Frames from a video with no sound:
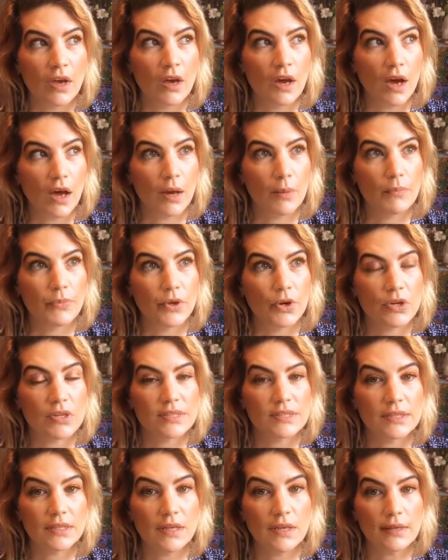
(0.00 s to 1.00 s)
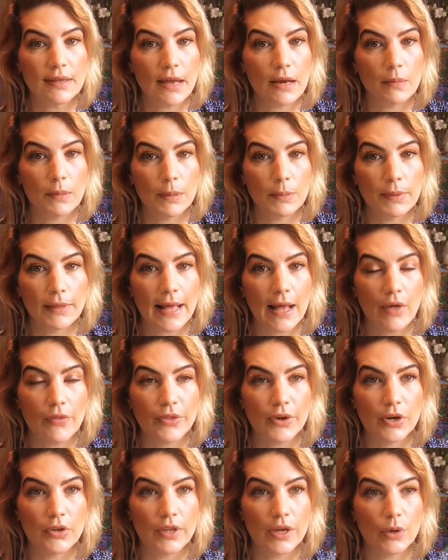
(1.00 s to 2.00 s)
um, there are still a lot of people out
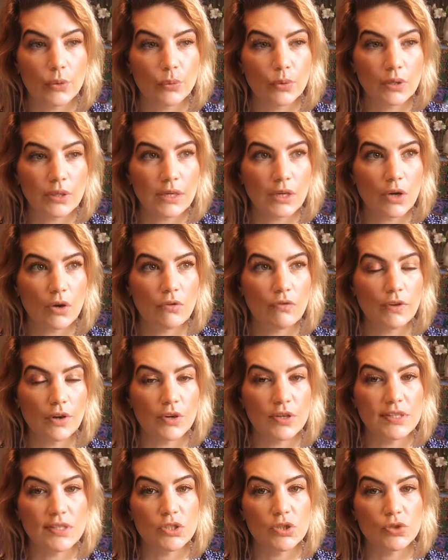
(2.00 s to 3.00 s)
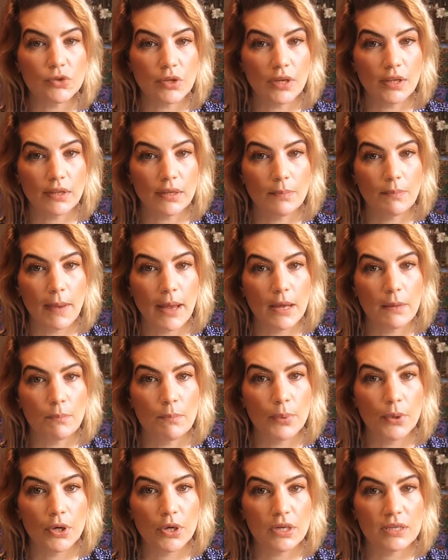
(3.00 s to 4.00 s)
there that really go very strictly by
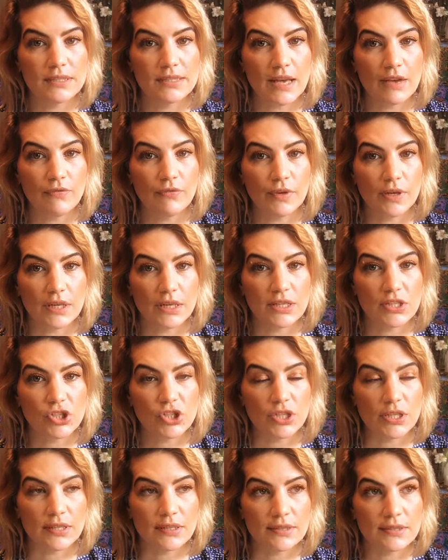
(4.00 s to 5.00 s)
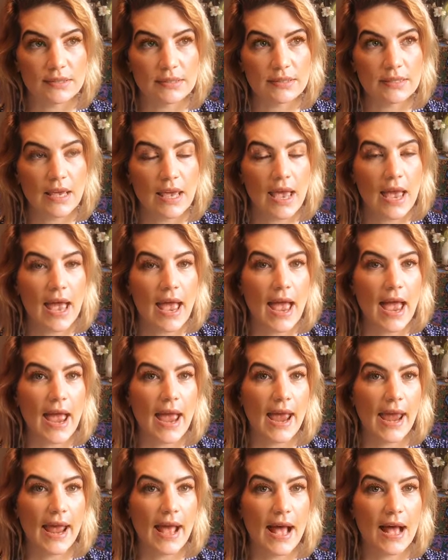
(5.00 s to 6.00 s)
book definitions.
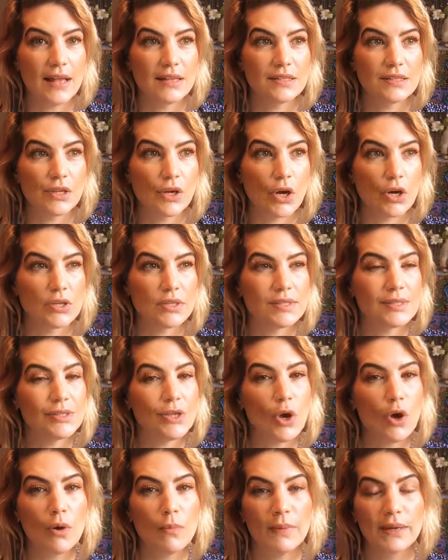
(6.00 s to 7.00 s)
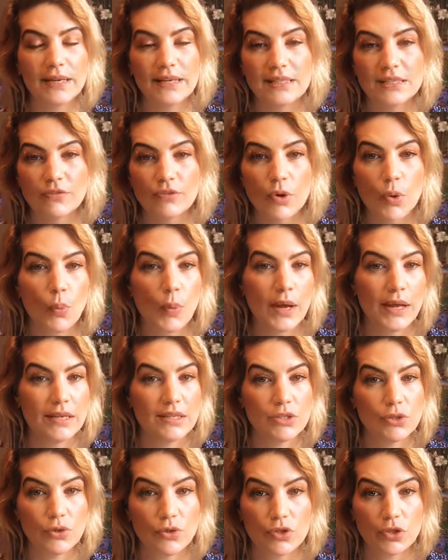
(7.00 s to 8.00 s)
And there are so many different
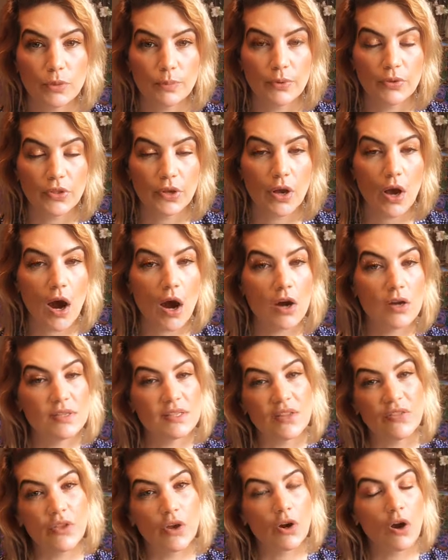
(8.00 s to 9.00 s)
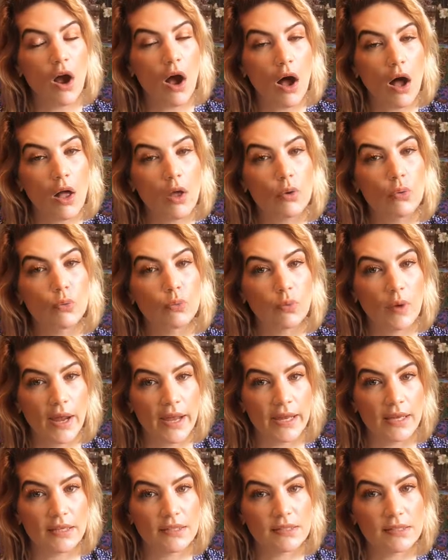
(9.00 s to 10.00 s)
ways to interpret the cards, and they're all
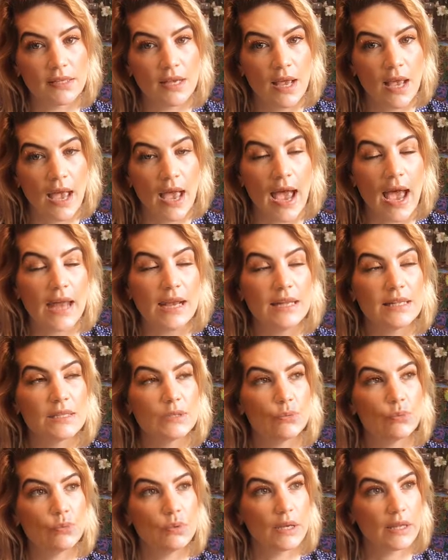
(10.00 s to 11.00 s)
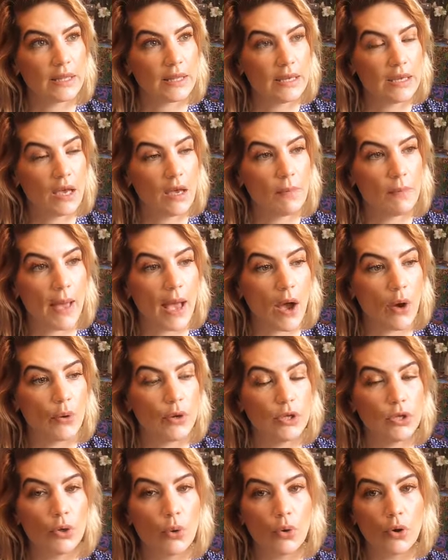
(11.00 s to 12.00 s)
right. And it's really
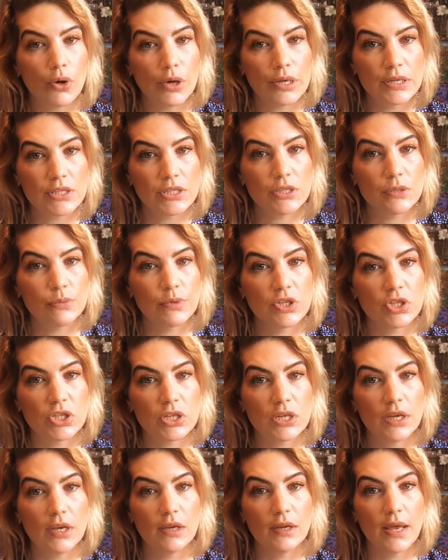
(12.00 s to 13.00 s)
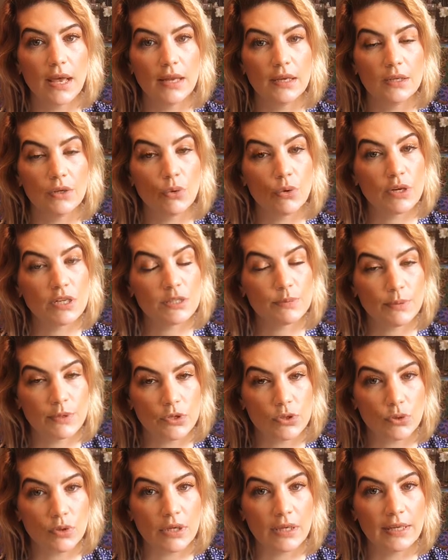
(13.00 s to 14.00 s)
about your intuition and your
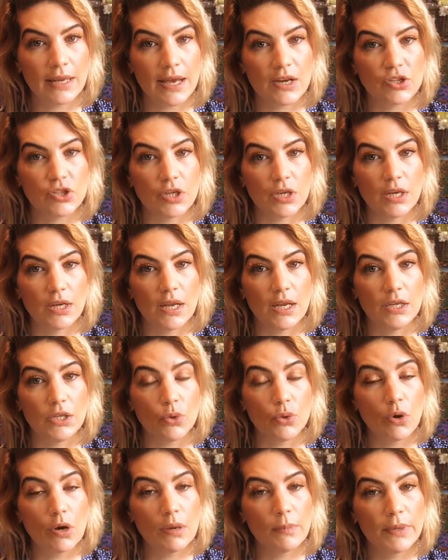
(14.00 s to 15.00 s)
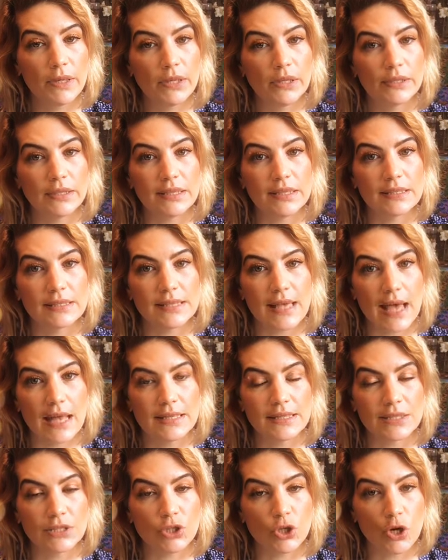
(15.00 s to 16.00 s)
spiritual connection and your abilities that
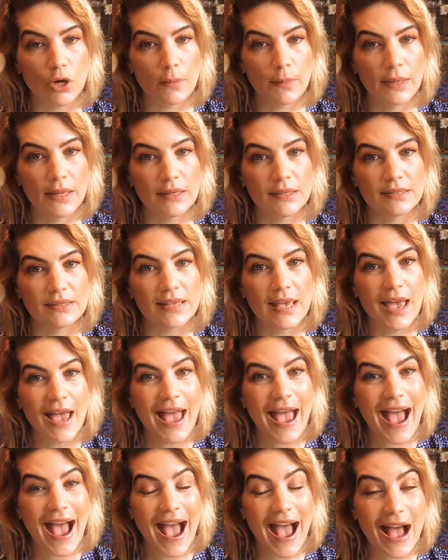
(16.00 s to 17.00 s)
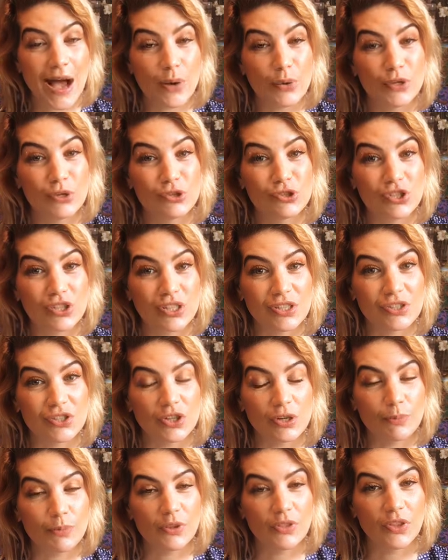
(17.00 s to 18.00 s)
determines how you should
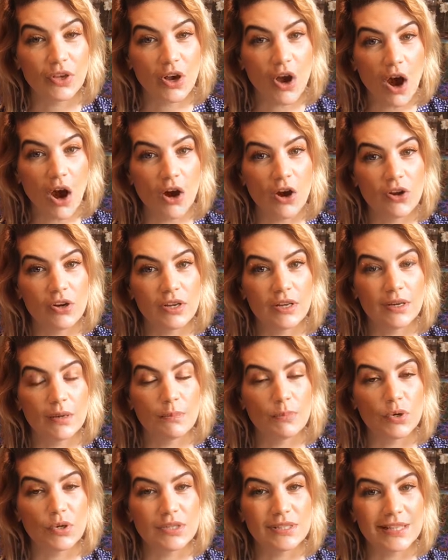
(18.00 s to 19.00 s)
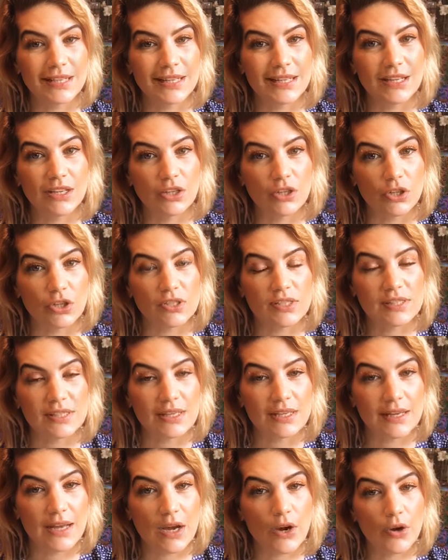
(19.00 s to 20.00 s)
interpret the card in a particular
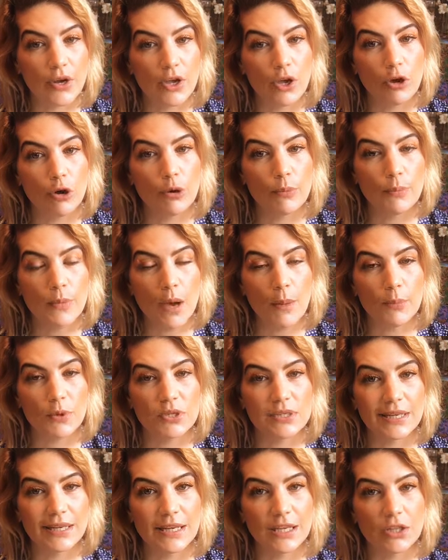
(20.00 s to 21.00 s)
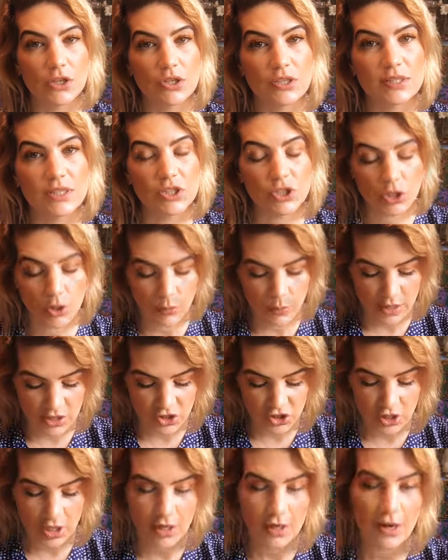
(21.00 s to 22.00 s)
scenario, a particular
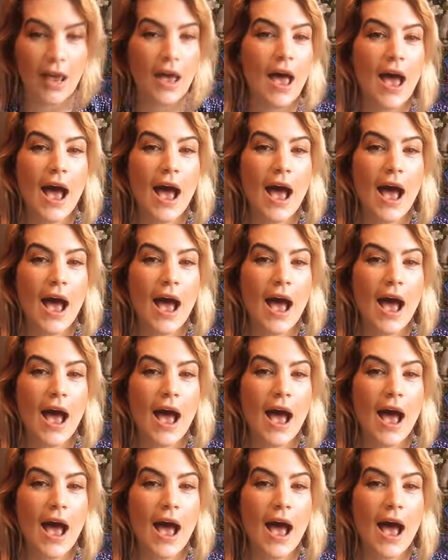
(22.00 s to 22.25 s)
situation.